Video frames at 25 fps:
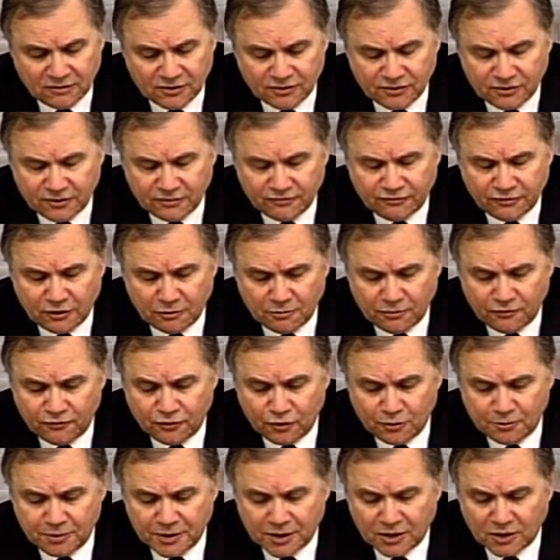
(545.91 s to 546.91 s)
the reform of
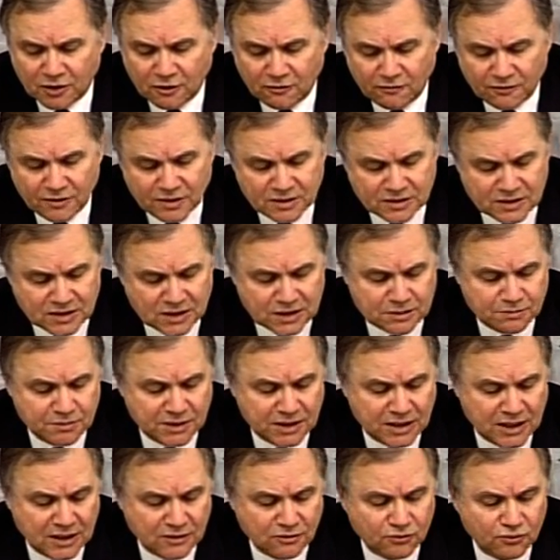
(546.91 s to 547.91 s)
European governance has
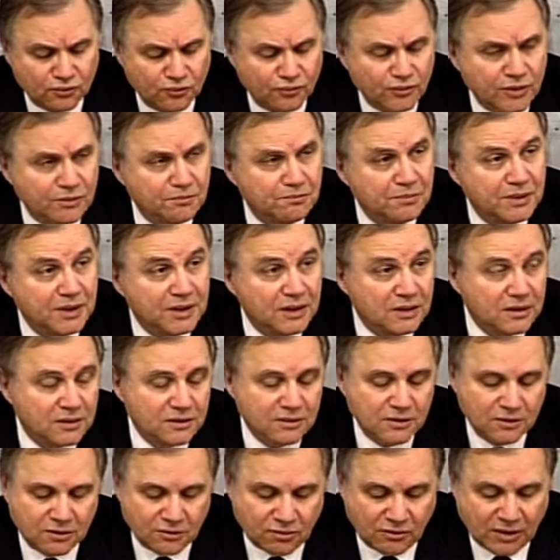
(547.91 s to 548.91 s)
begun to rebuild
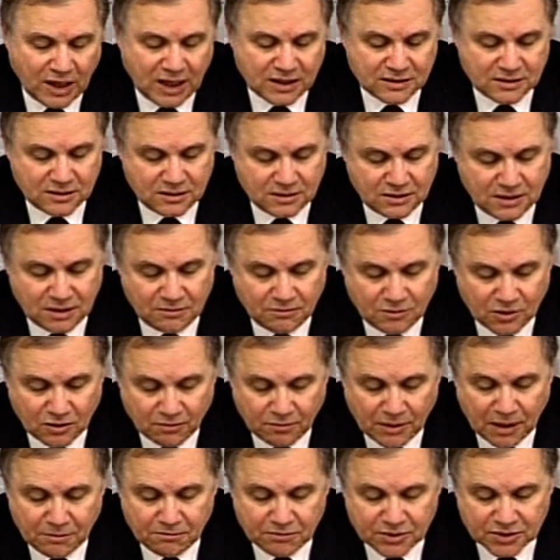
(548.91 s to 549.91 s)
trust among
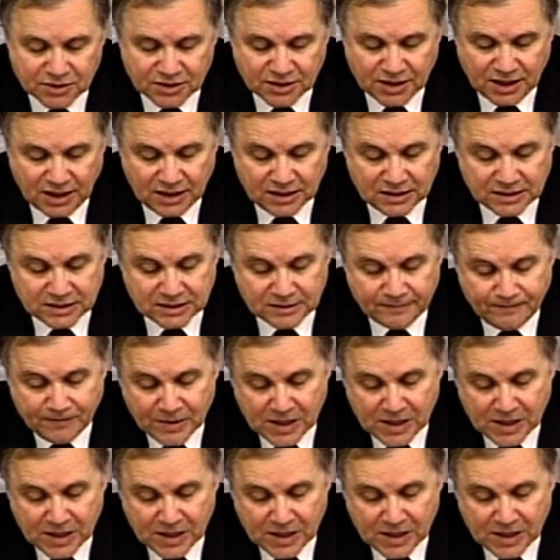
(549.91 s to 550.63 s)
member states.